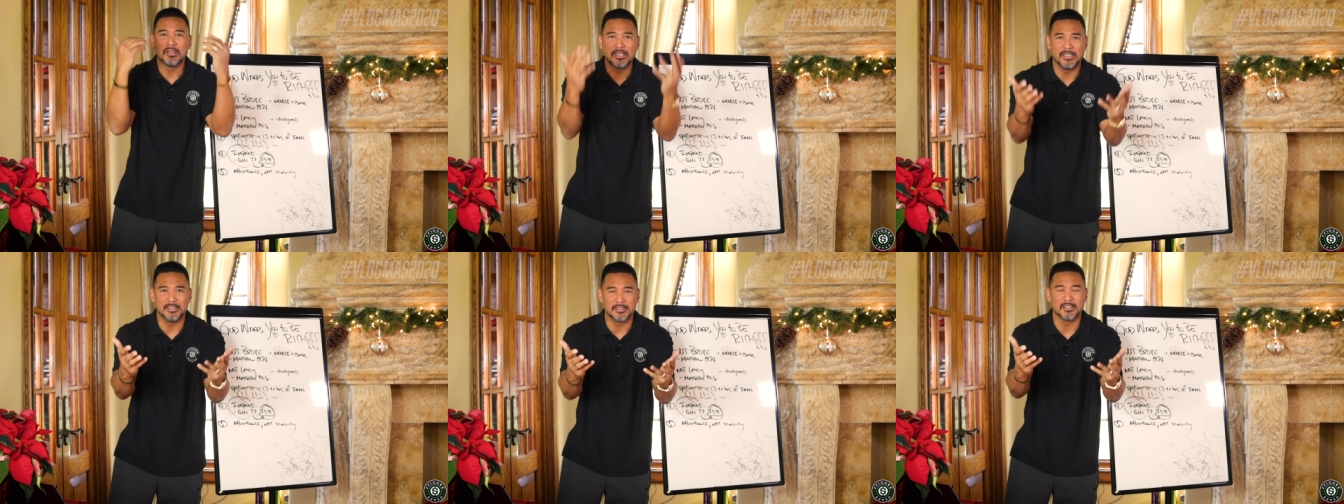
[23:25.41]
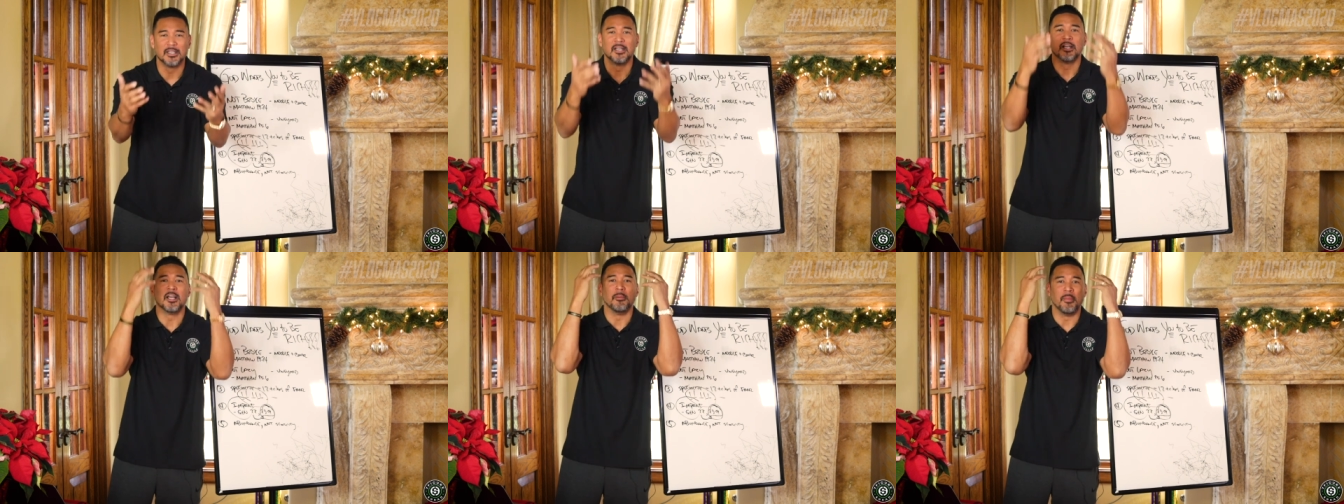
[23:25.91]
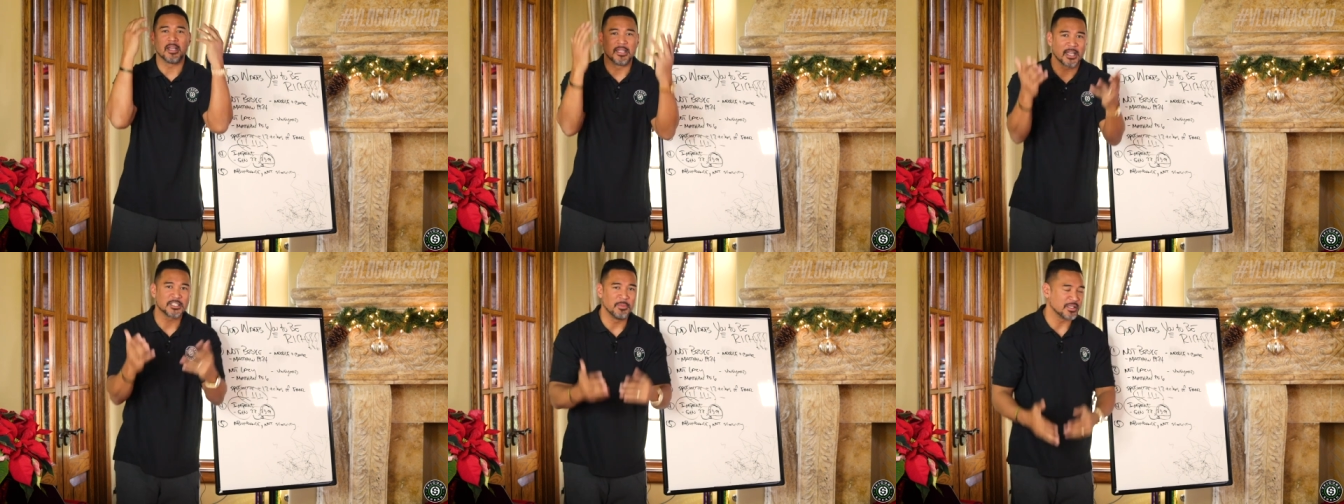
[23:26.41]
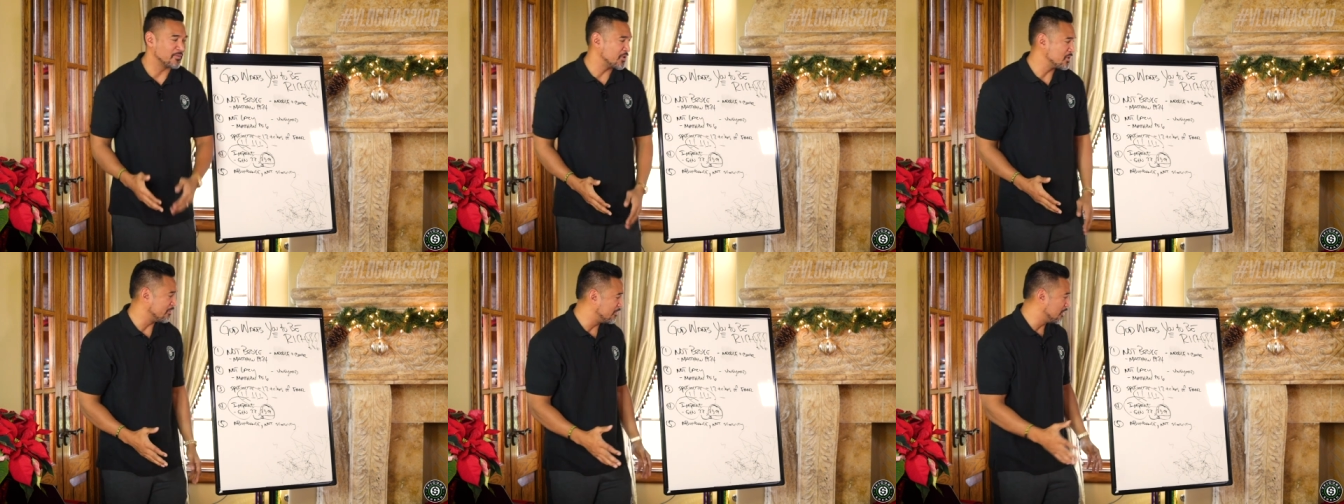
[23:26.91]
Please make the next
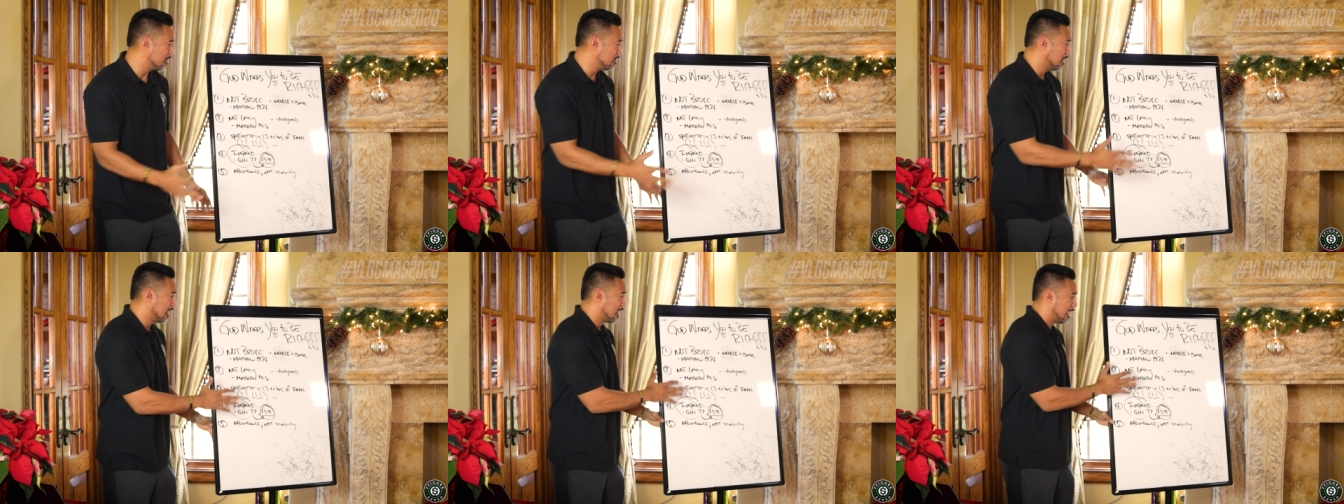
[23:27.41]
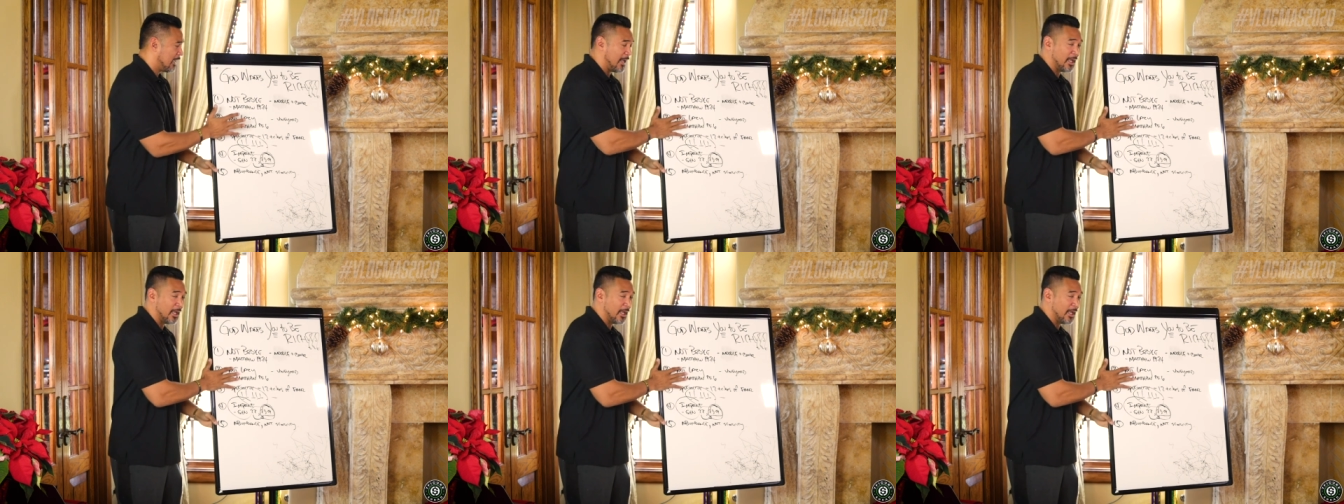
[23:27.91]
best version of you